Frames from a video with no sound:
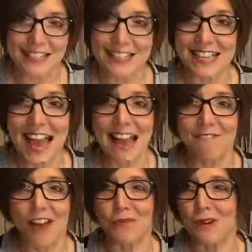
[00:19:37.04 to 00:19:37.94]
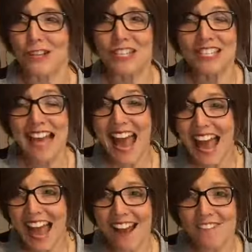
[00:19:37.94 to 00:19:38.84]
saved. That word
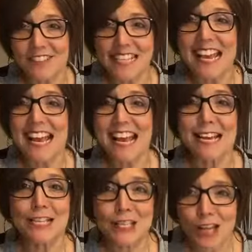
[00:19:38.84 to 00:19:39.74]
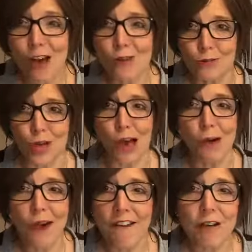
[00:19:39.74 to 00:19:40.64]
saved is
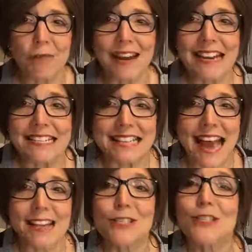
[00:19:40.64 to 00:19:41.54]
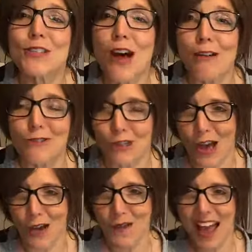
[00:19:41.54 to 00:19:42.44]
sozo. Everybody say
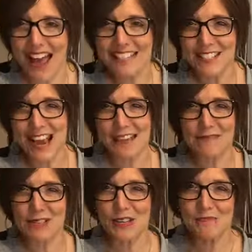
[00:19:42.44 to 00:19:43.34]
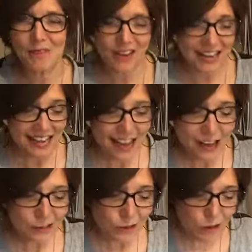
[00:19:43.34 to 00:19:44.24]
sozo. Hey, James, good morning.
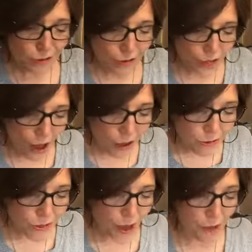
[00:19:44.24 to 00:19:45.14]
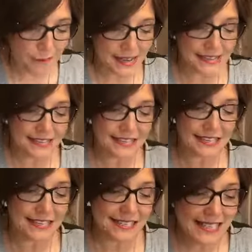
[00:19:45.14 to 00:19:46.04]
So sozo means
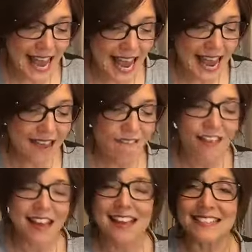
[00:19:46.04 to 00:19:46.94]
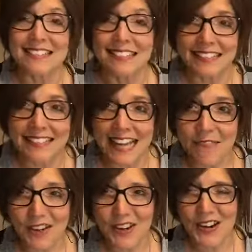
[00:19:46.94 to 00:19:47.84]
to save,
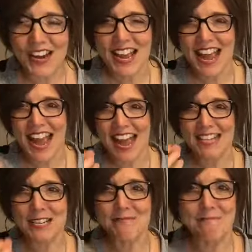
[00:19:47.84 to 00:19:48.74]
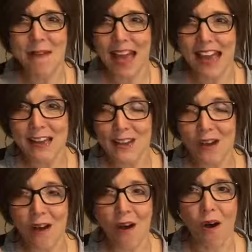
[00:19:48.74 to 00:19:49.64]
deliver, and to make
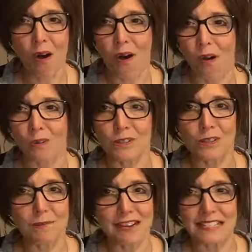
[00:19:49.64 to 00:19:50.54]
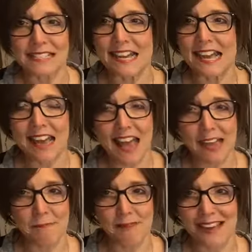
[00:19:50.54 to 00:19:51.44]
whole. Somebody say
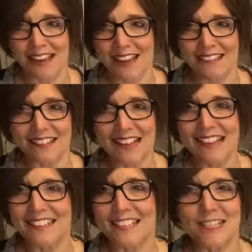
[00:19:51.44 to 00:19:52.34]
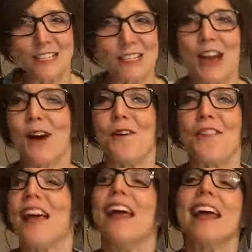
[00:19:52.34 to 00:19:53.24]
amen. Did you know
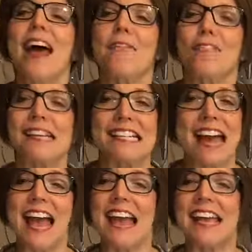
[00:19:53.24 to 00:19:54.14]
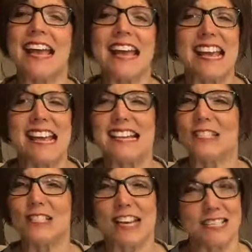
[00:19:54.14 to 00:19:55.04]
that every day
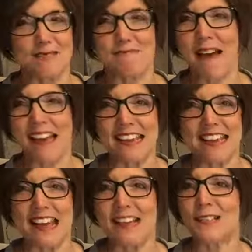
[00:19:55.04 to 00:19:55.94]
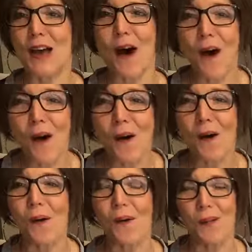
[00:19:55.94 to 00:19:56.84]
he's just making us
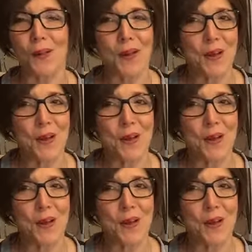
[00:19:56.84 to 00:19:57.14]
whole